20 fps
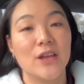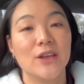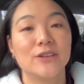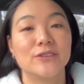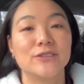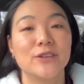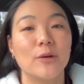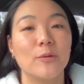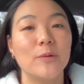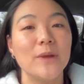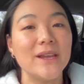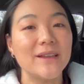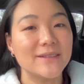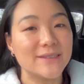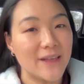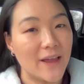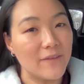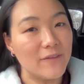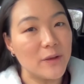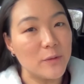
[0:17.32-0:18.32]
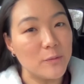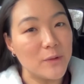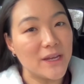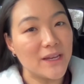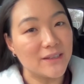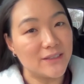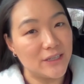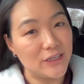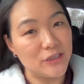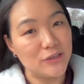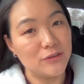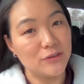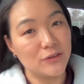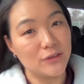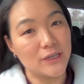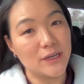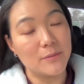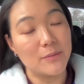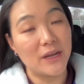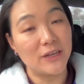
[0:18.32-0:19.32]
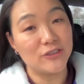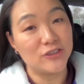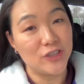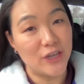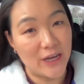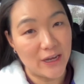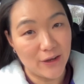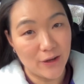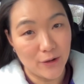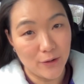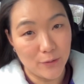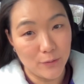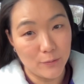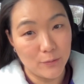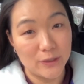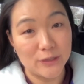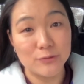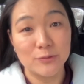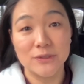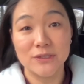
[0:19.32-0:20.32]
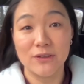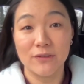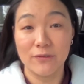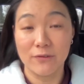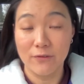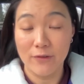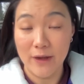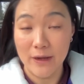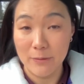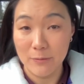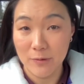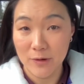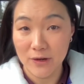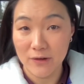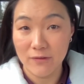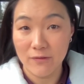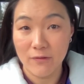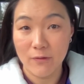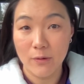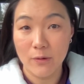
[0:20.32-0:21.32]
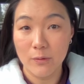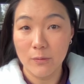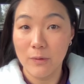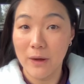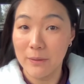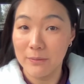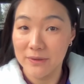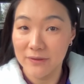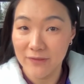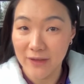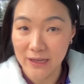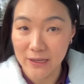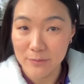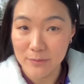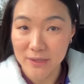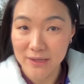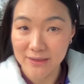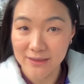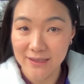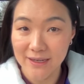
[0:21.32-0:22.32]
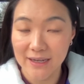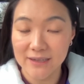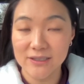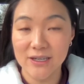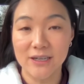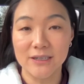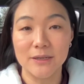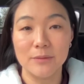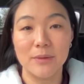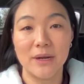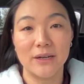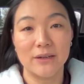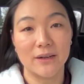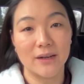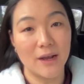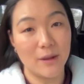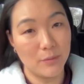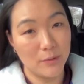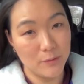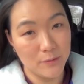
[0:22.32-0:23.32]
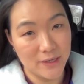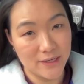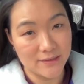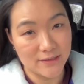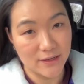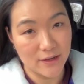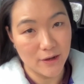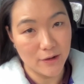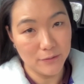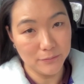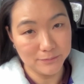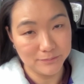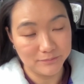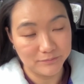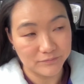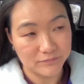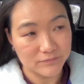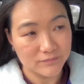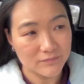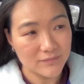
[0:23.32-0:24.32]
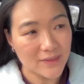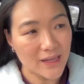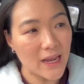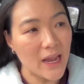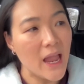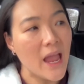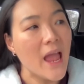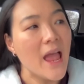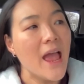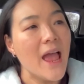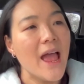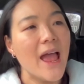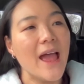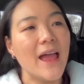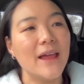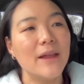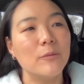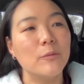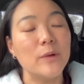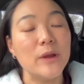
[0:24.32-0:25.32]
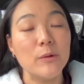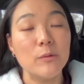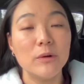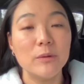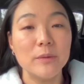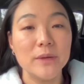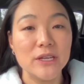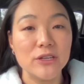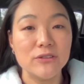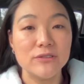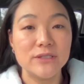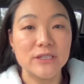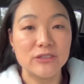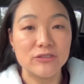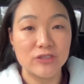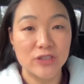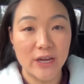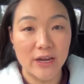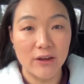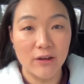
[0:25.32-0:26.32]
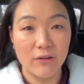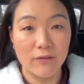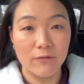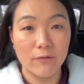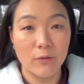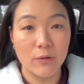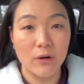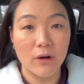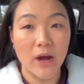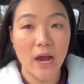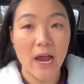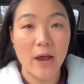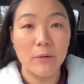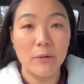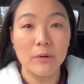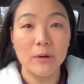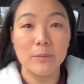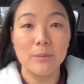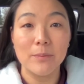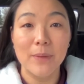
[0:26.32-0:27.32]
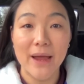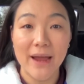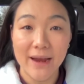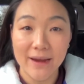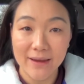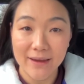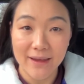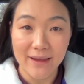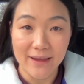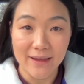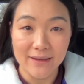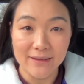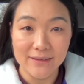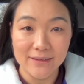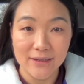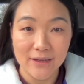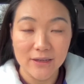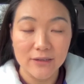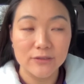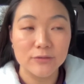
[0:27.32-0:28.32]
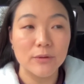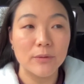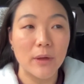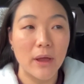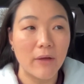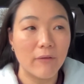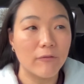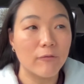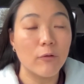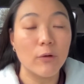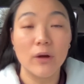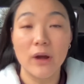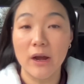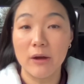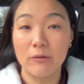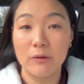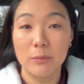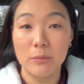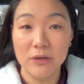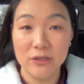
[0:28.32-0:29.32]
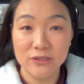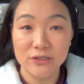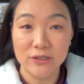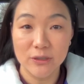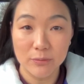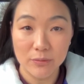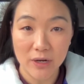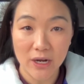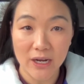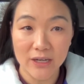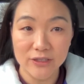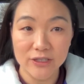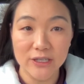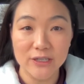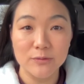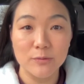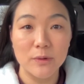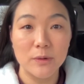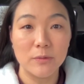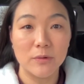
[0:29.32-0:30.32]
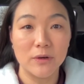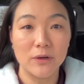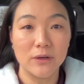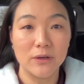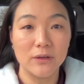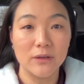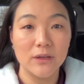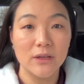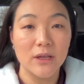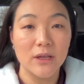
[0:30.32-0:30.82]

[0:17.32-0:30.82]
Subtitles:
So week 7, we continued learning about Django, which was the framework for web development that I talked about a couple weeks ago. And we will be using Django for our back end. So for our personal projects, we will